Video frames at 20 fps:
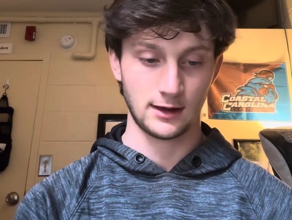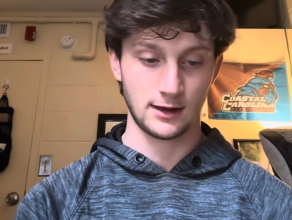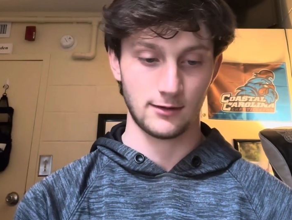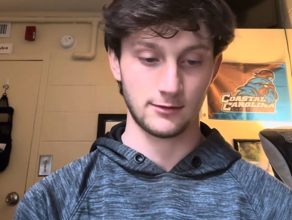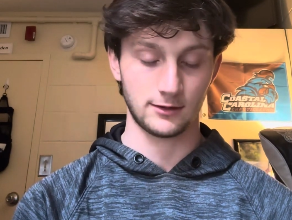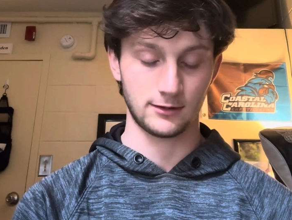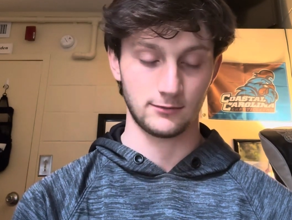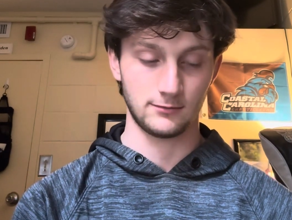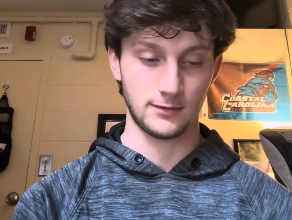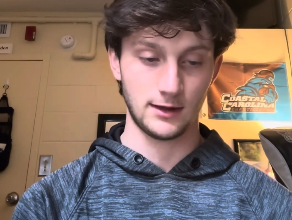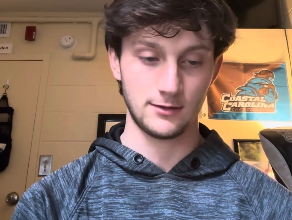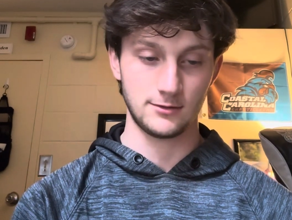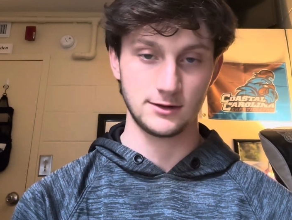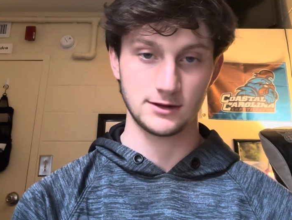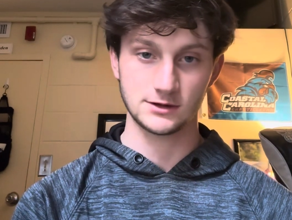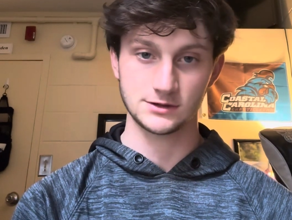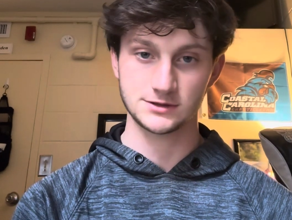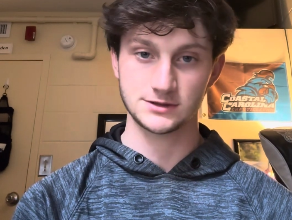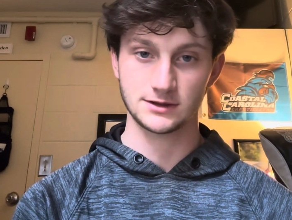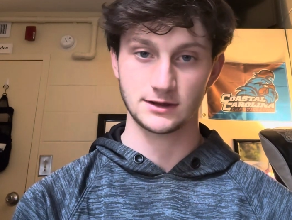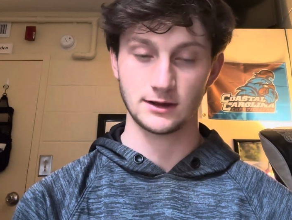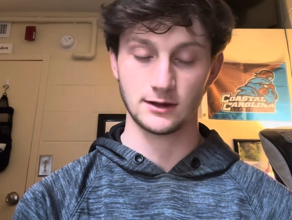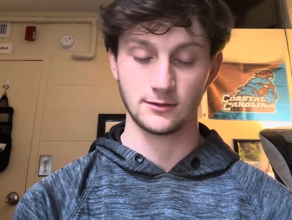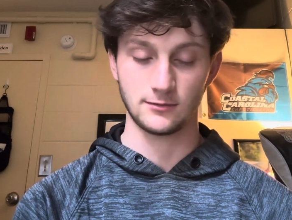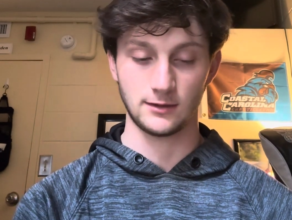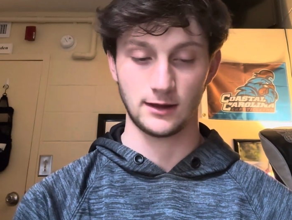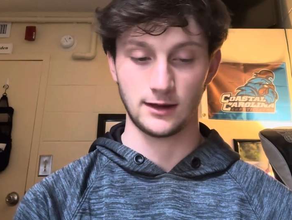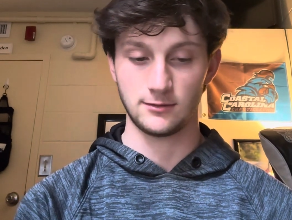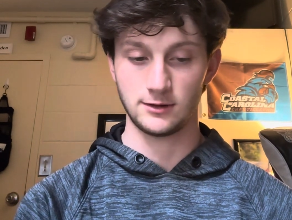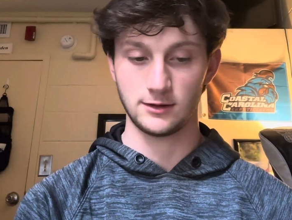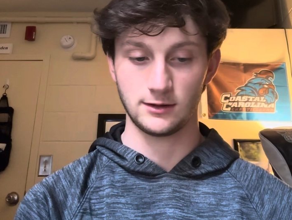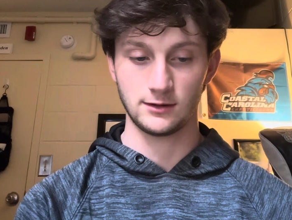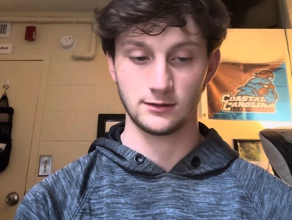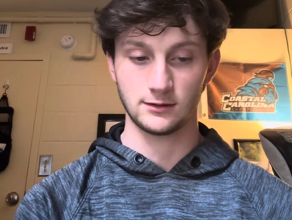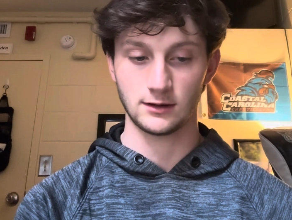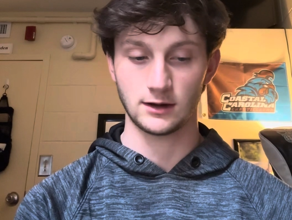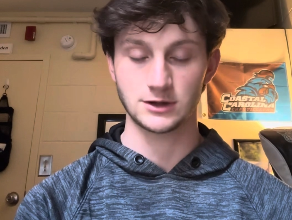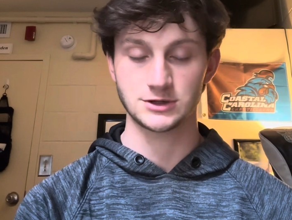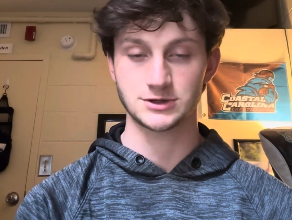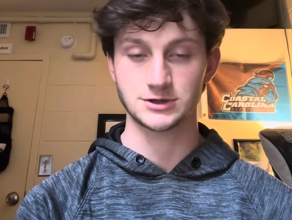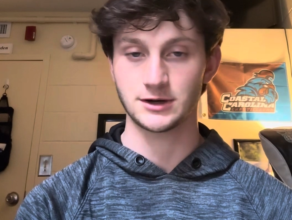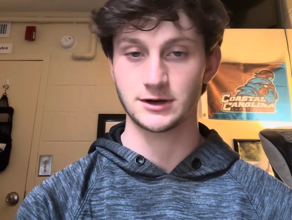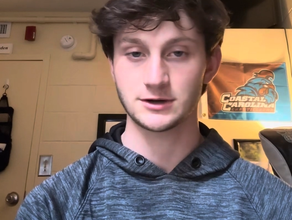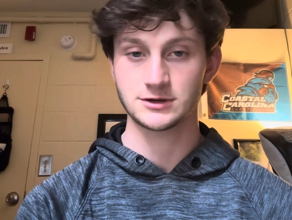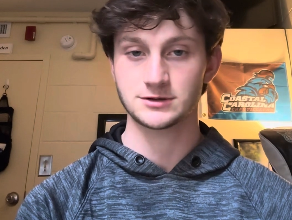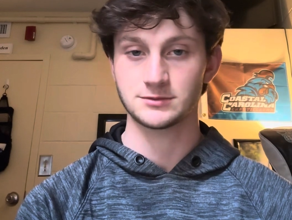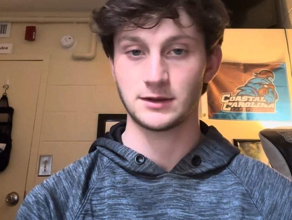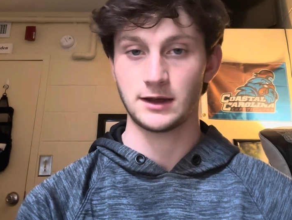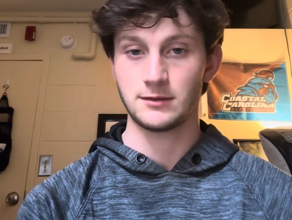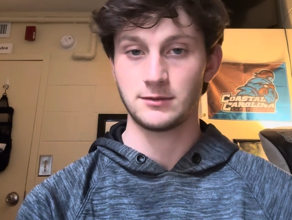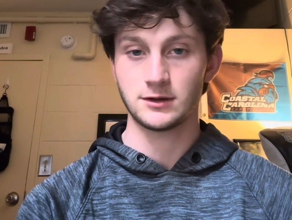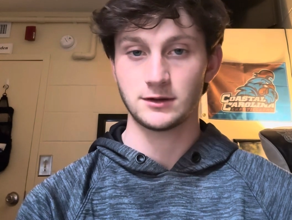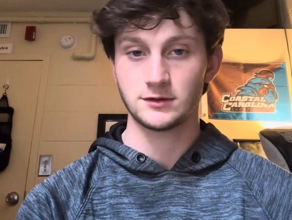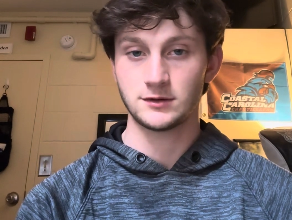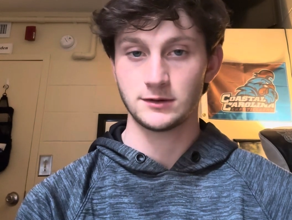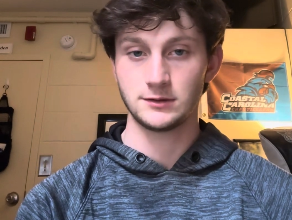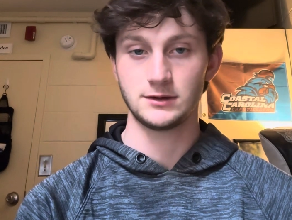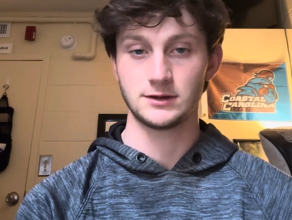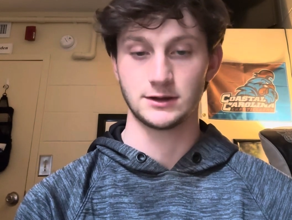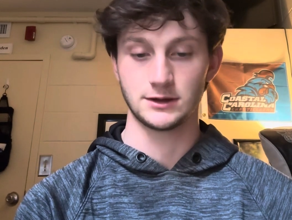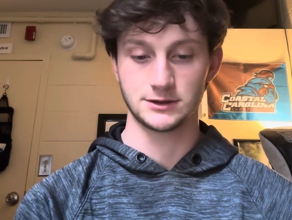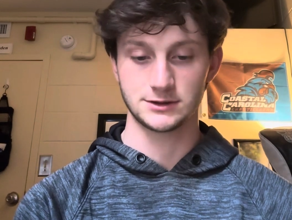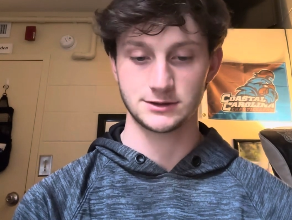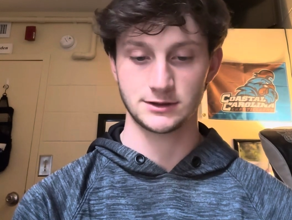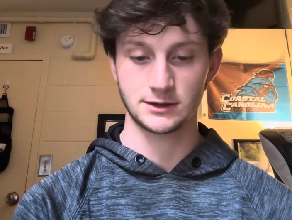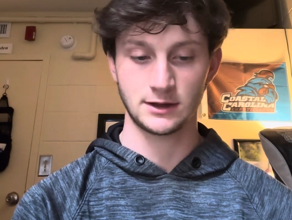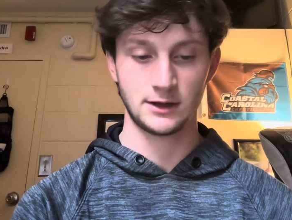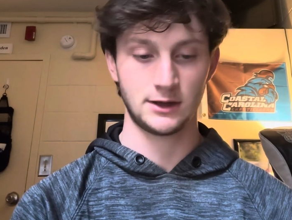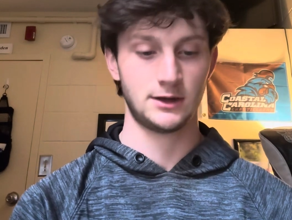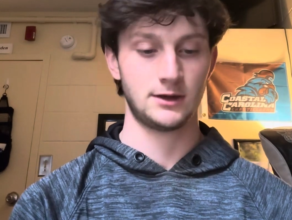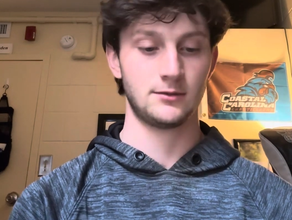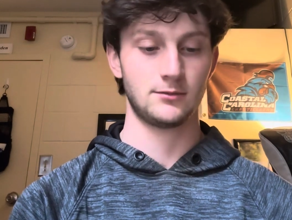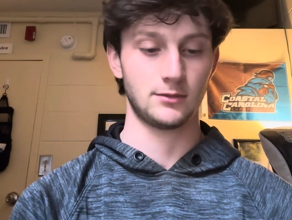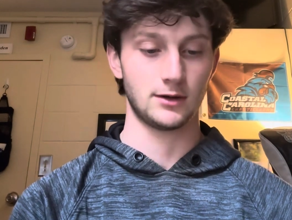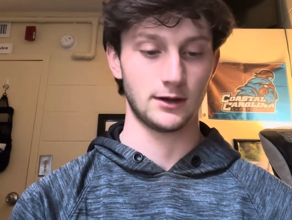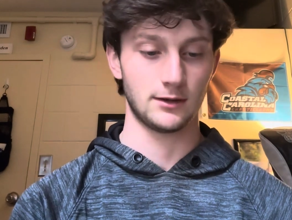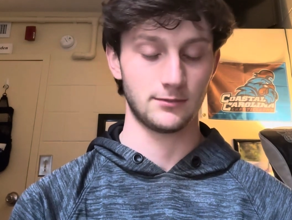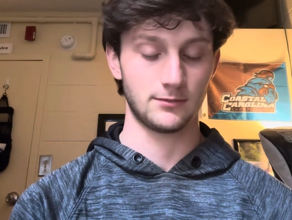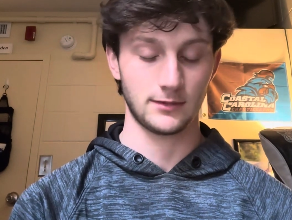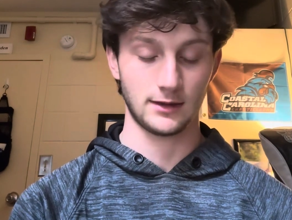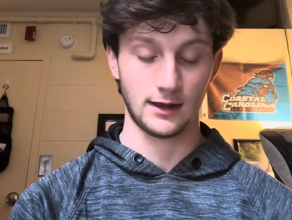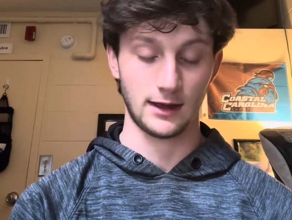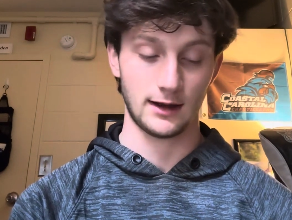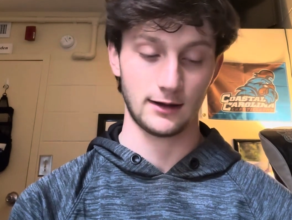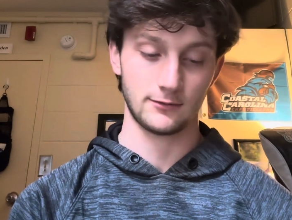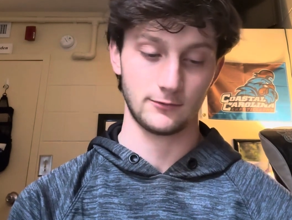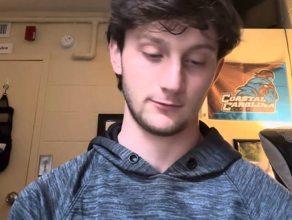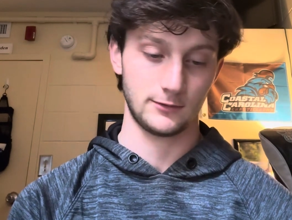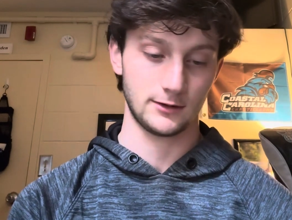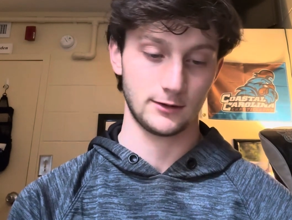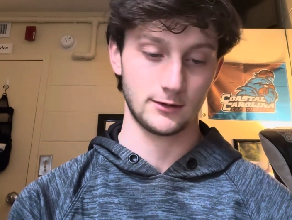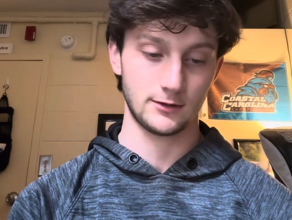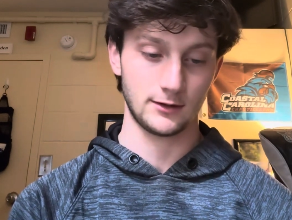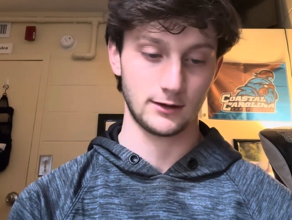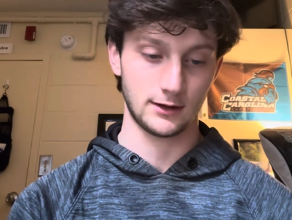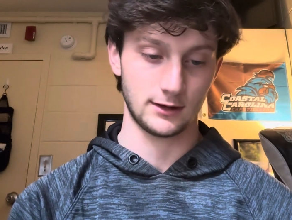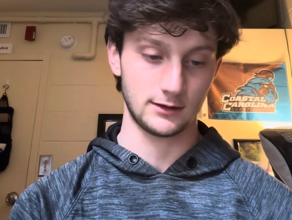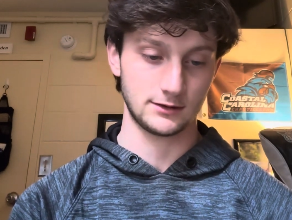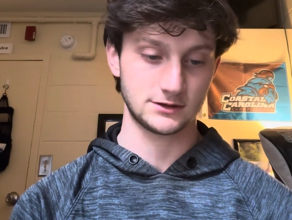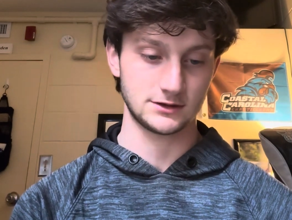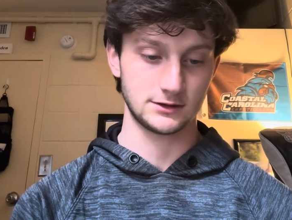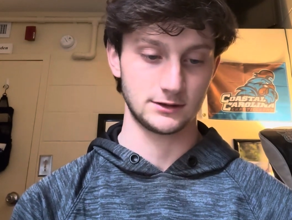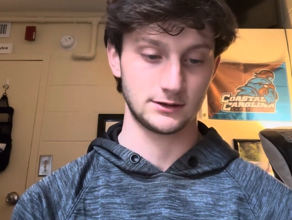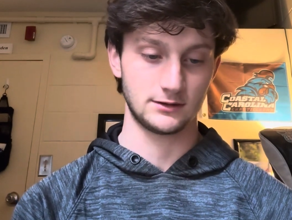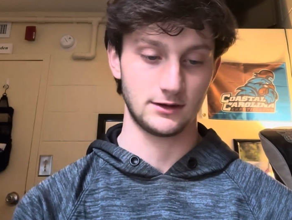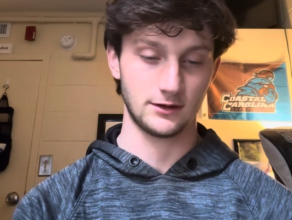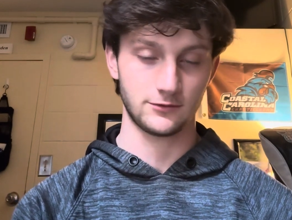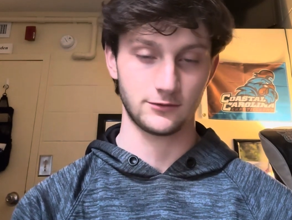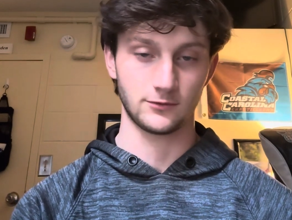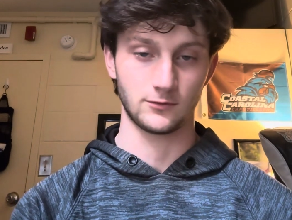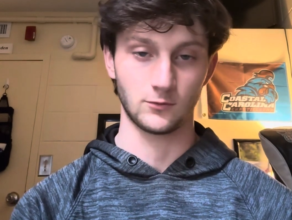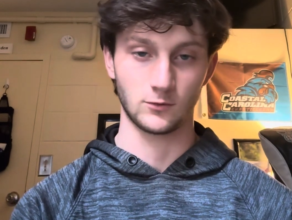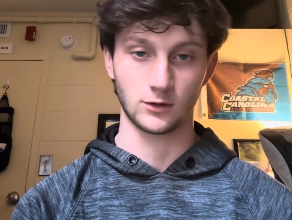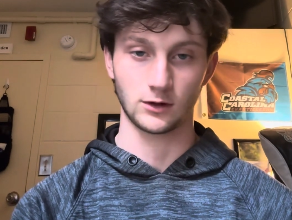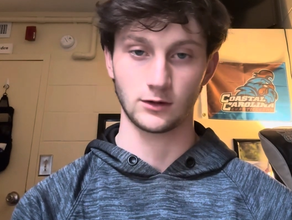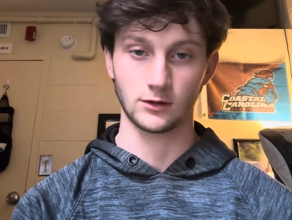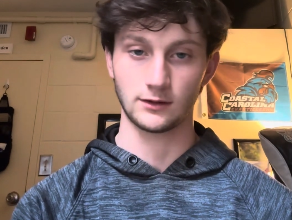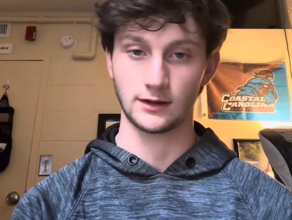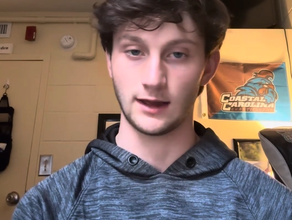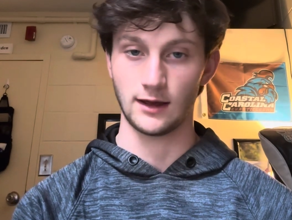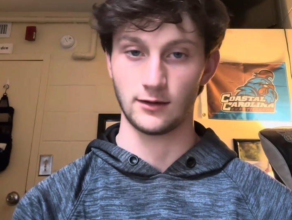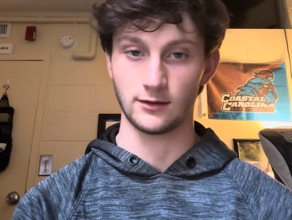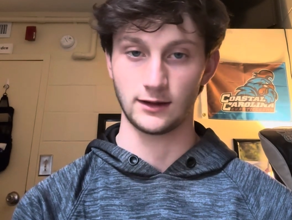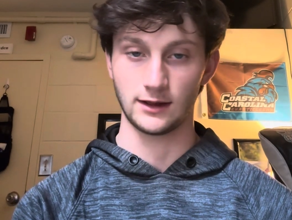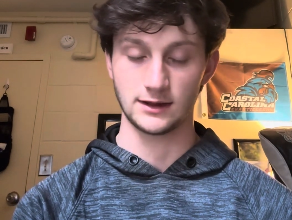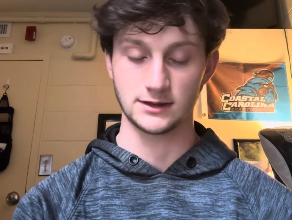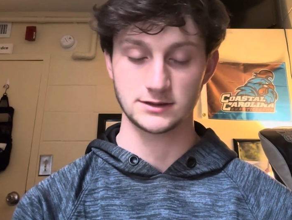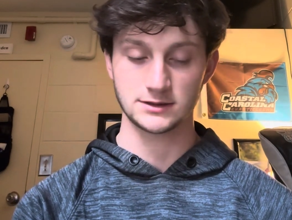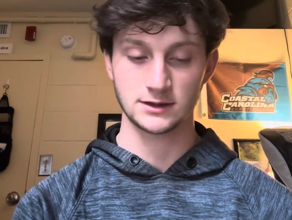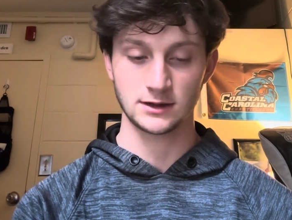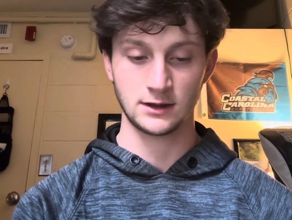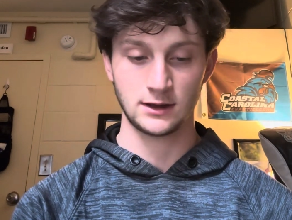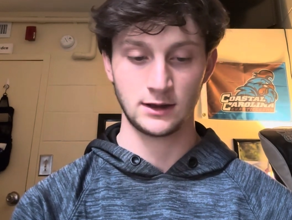I mean, maybe years to come, maybe in 100 years, or maybe in two years. But don't, we don't know yet. It's a different world nowadays